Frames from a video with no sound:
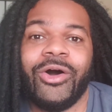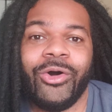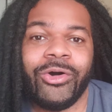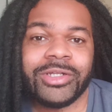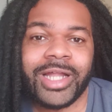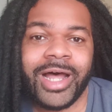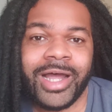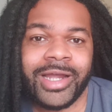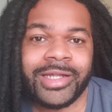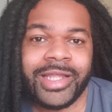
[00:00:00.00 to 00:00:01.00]

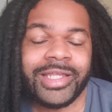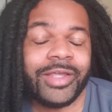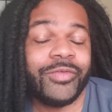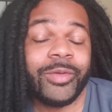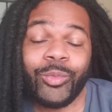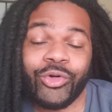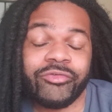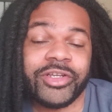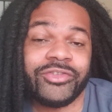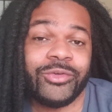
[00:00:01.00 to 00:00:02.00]
online and giving it more
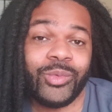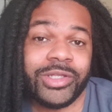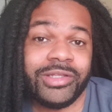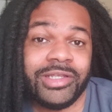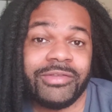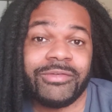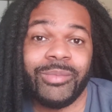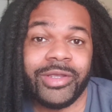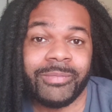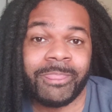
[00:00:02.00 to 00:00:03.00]
reach than what it needs to
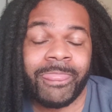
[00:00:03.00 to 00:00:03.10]
be.